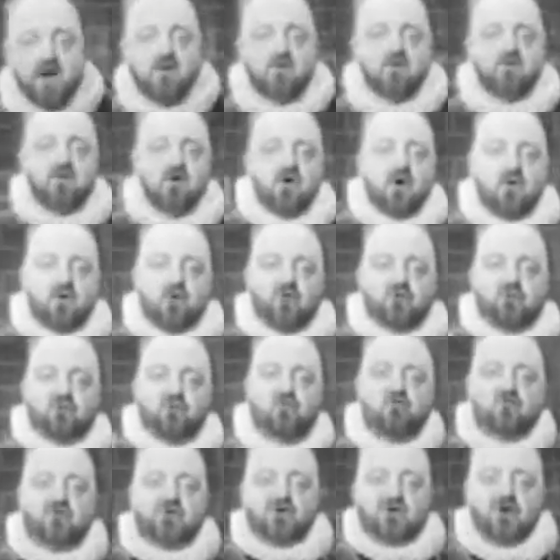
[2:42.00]
And the
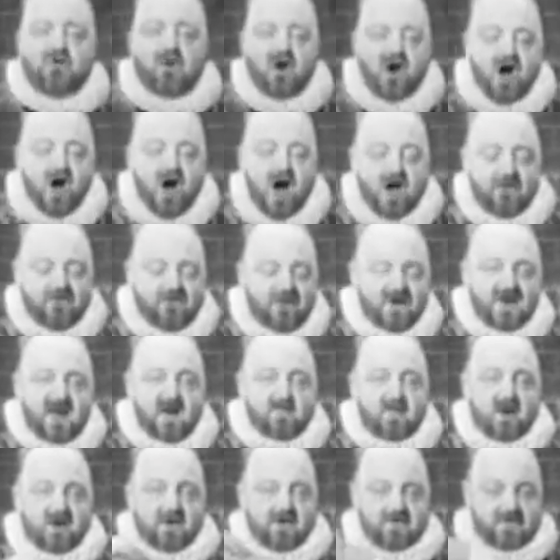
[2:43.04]
juice of half a
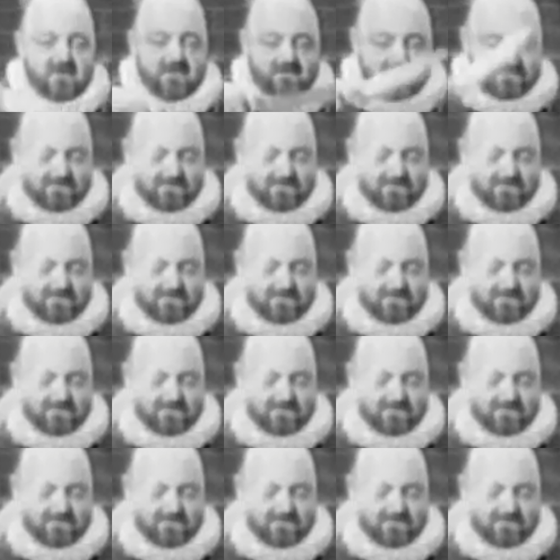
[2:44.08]
lemon.